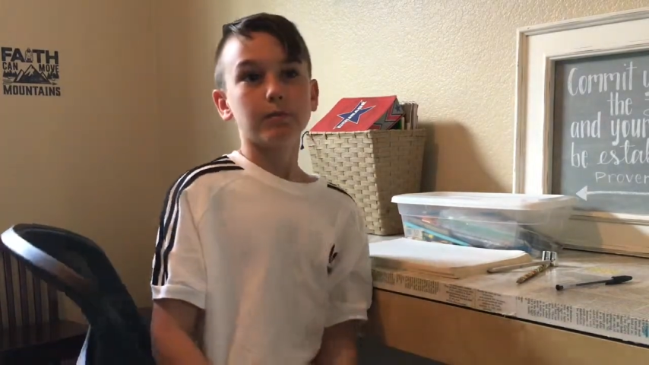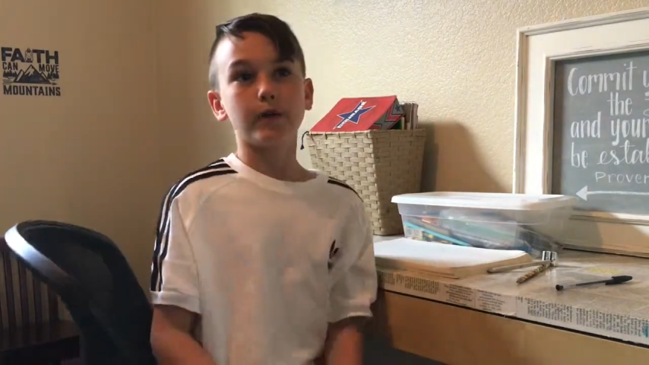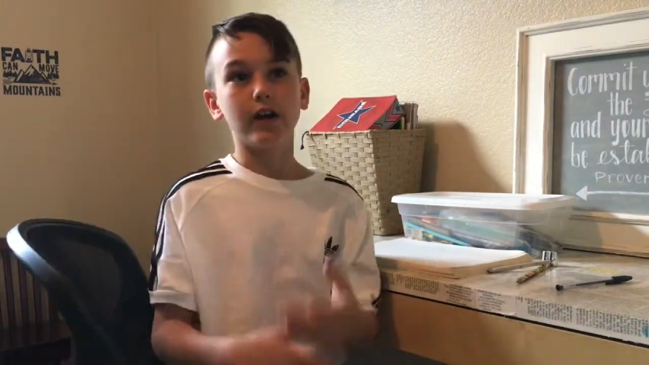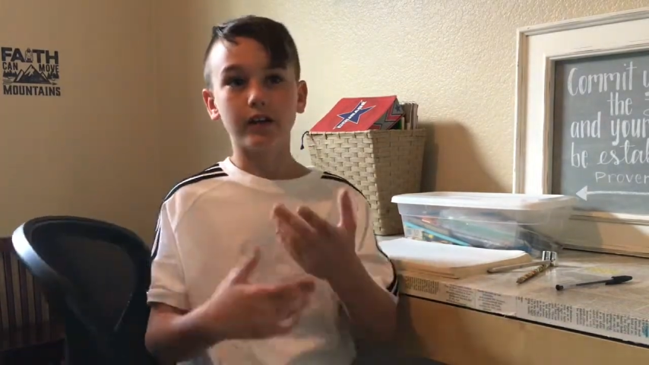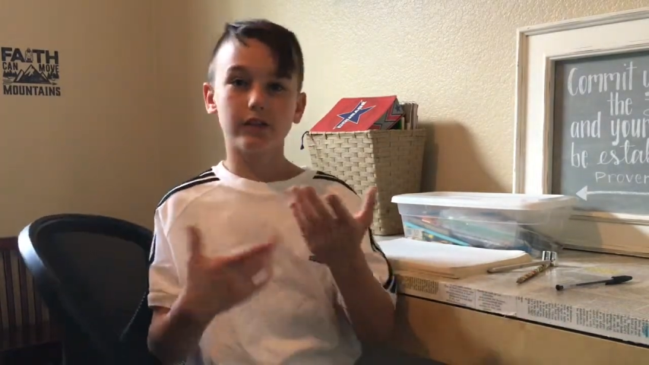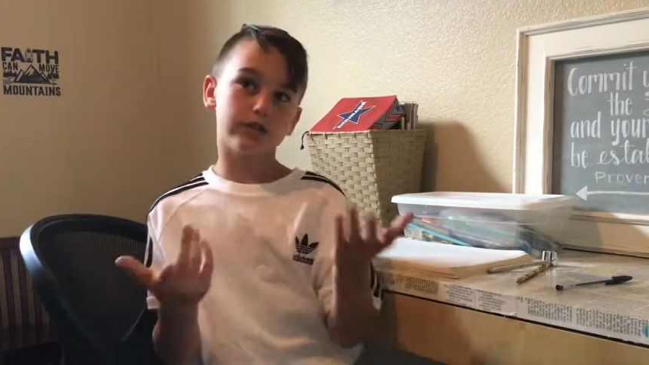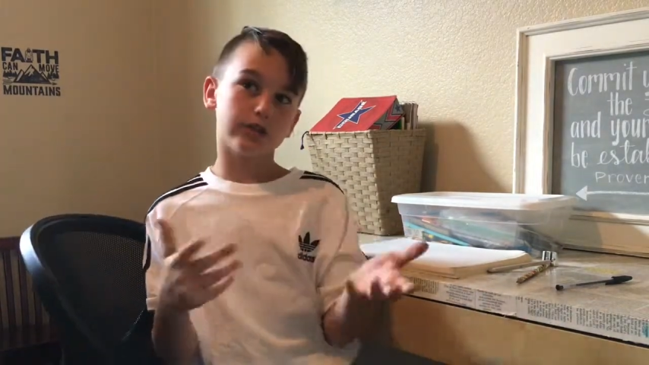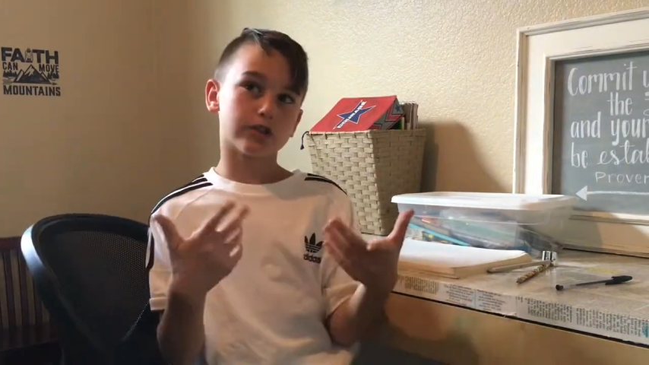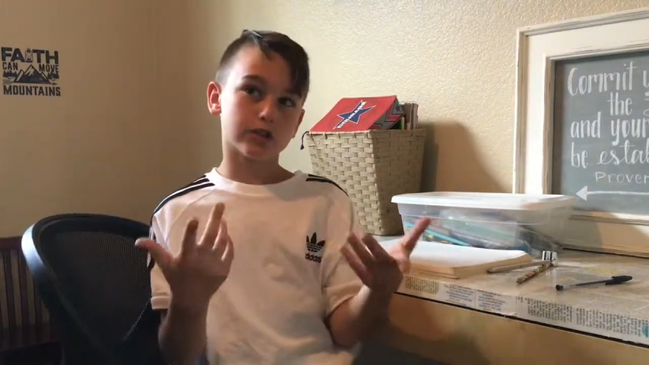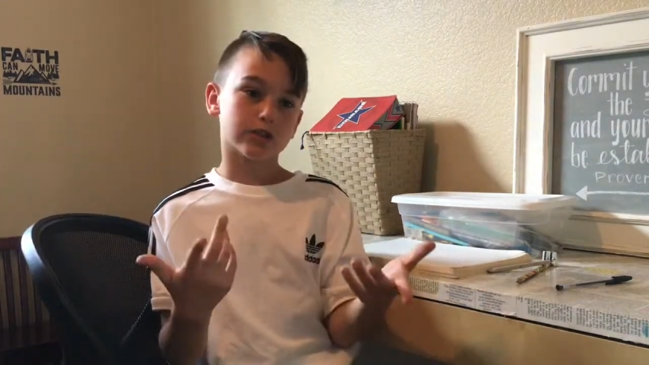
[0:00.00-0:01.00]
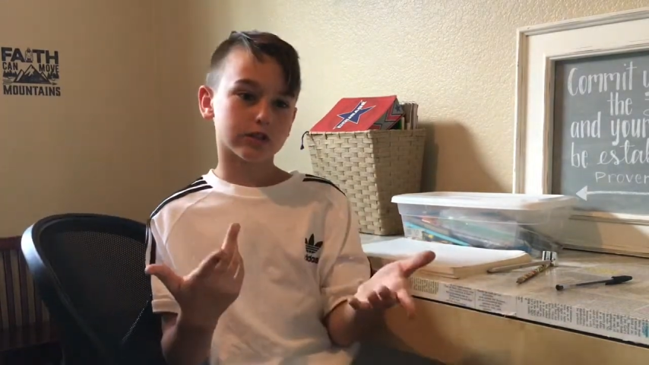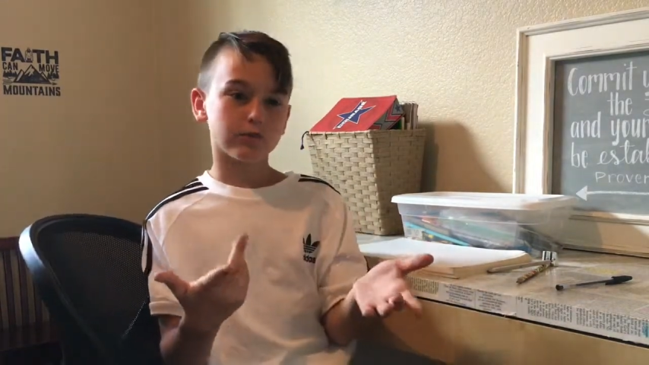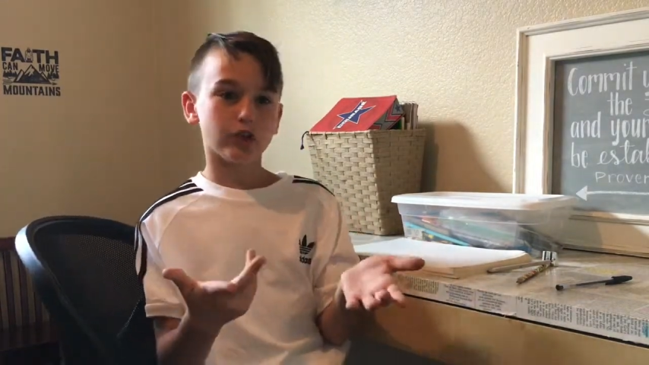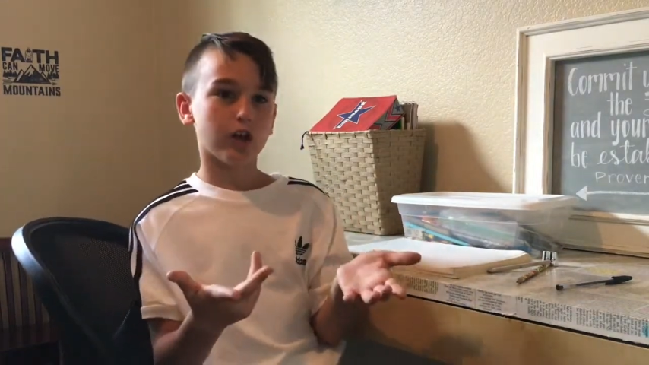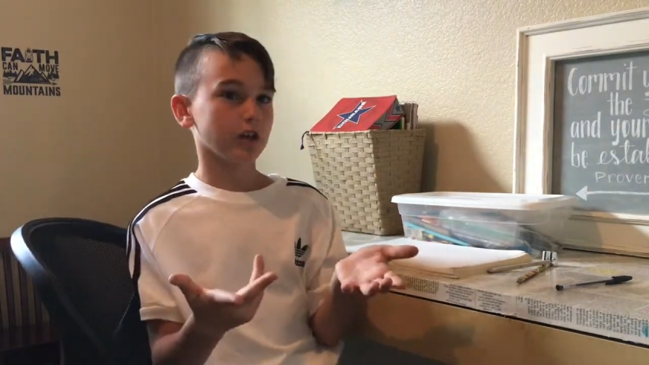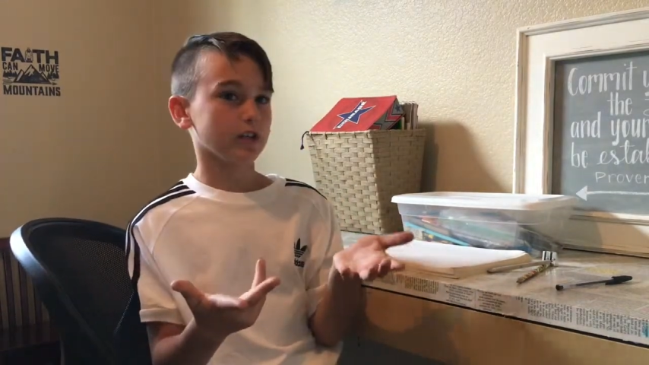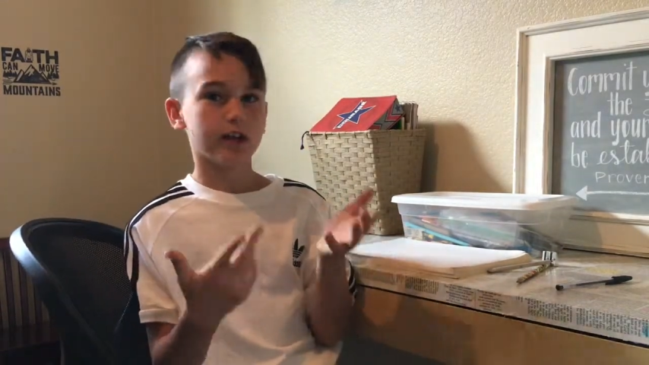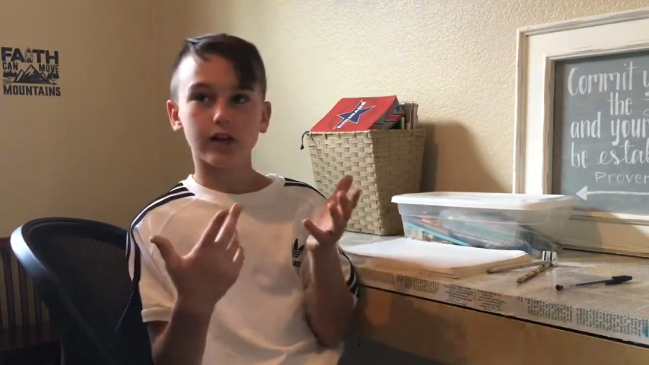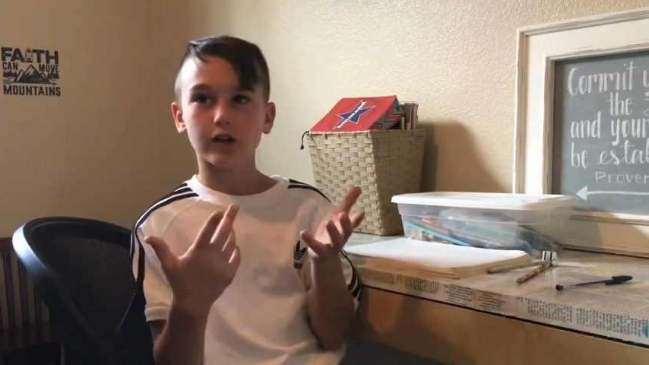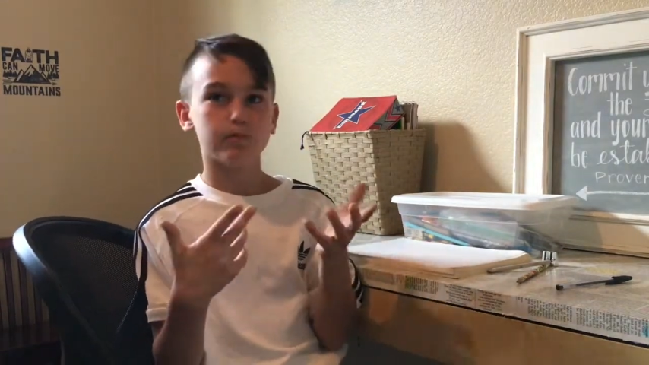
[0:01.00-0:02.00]
But they're just some drawings
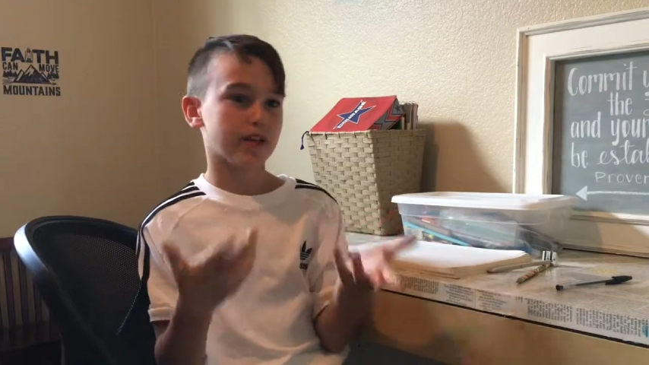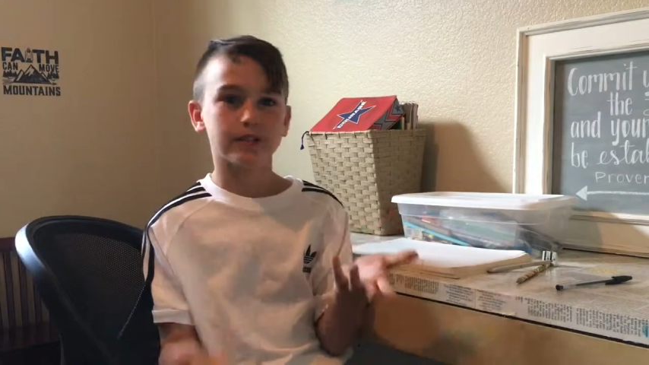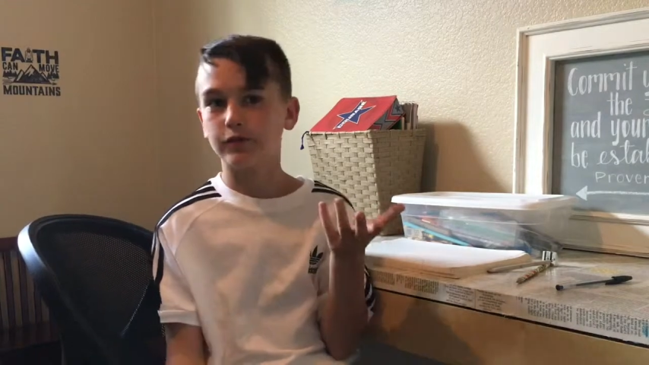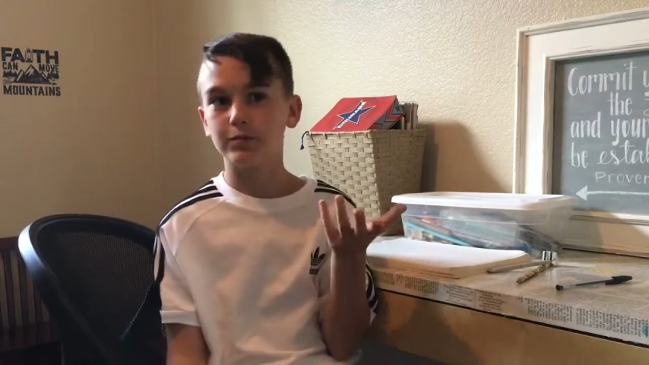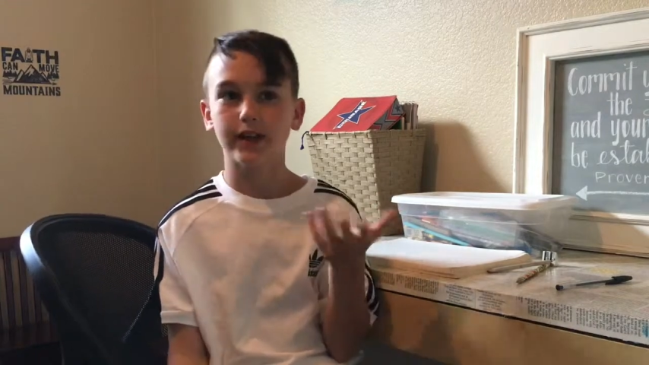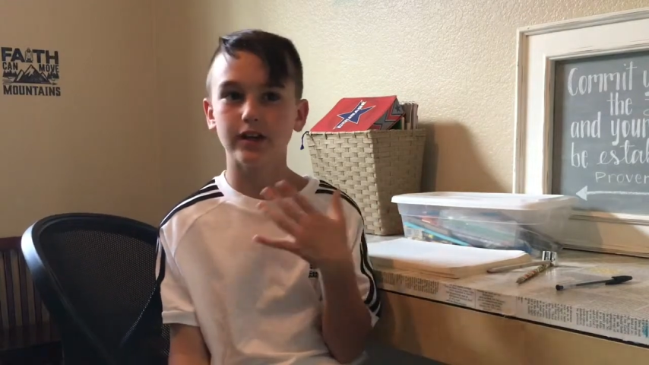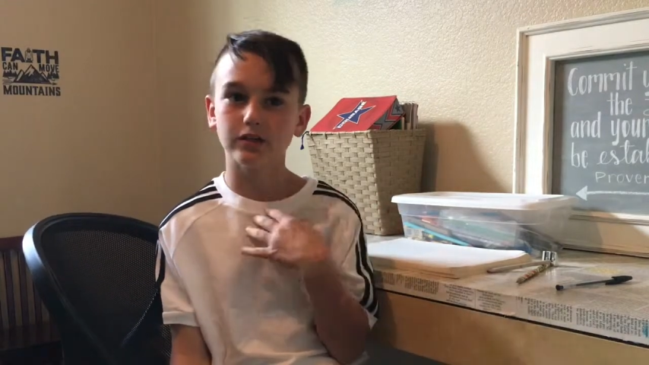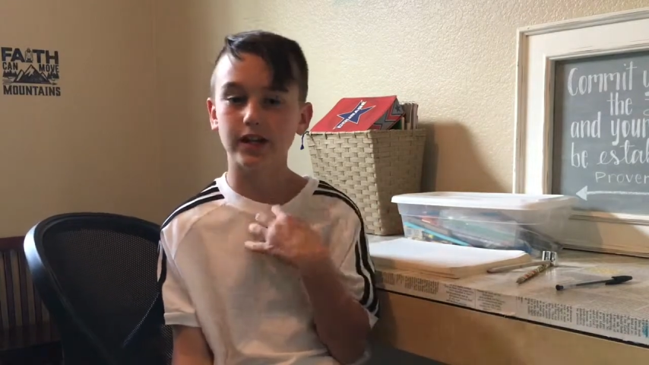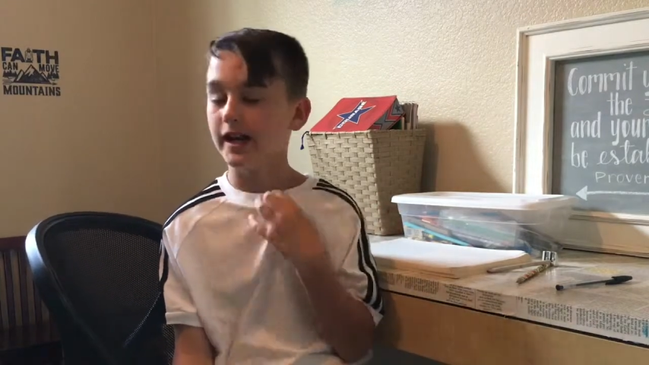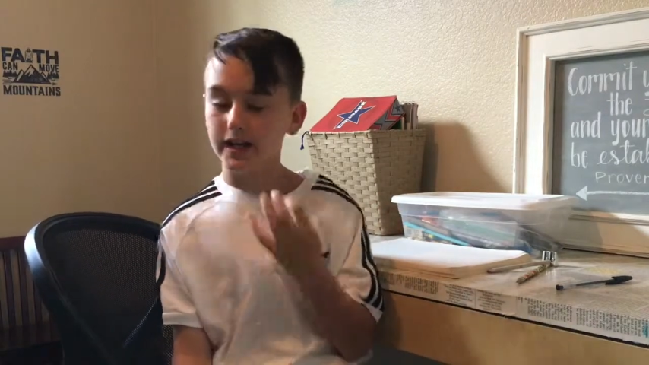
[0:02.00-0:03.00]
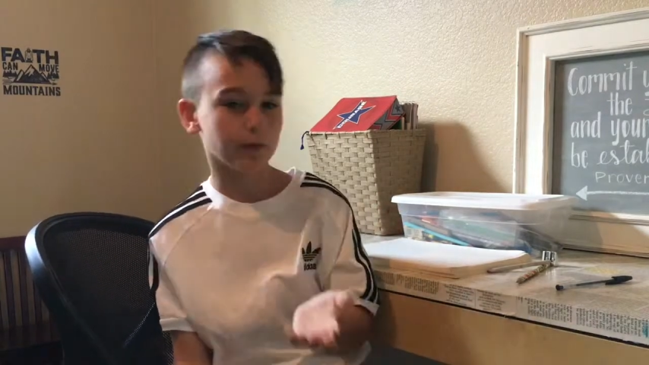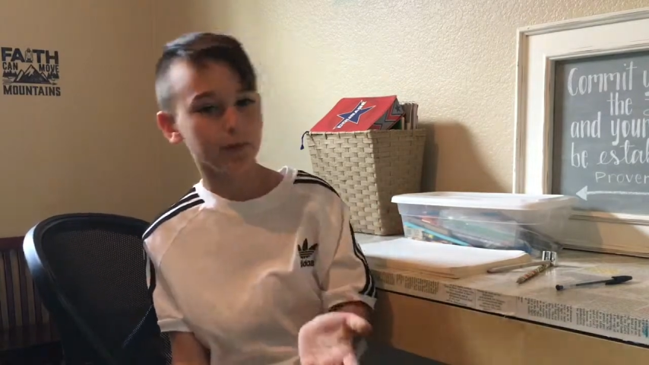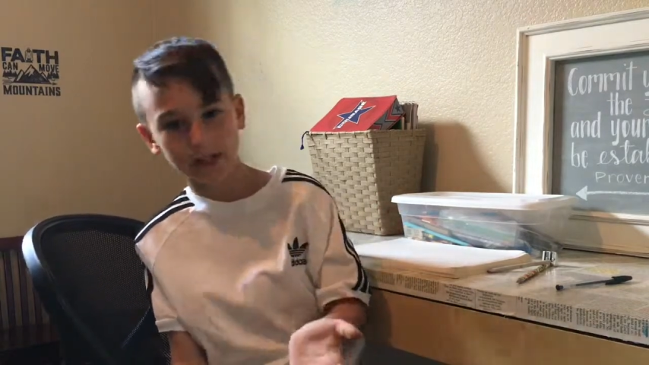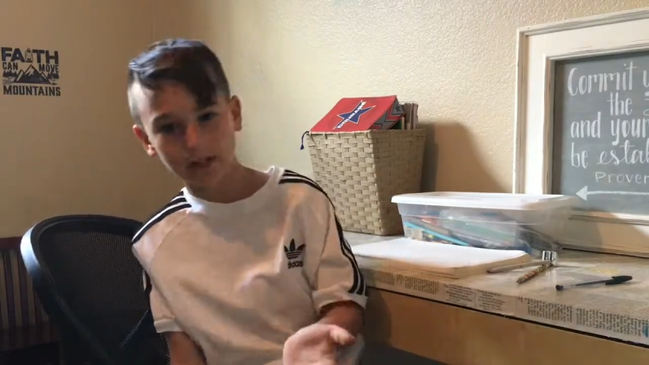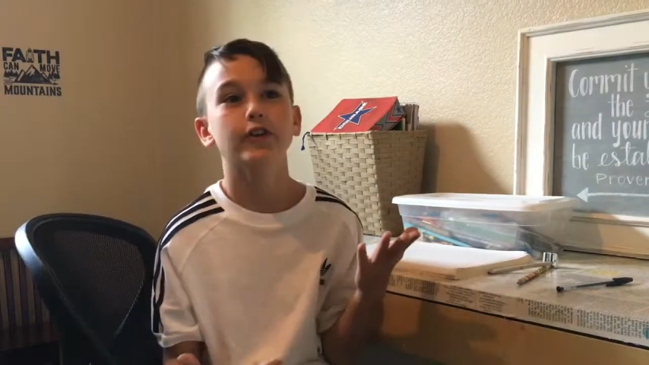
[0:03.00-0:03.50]
that are basic for beginners. I am a beginner.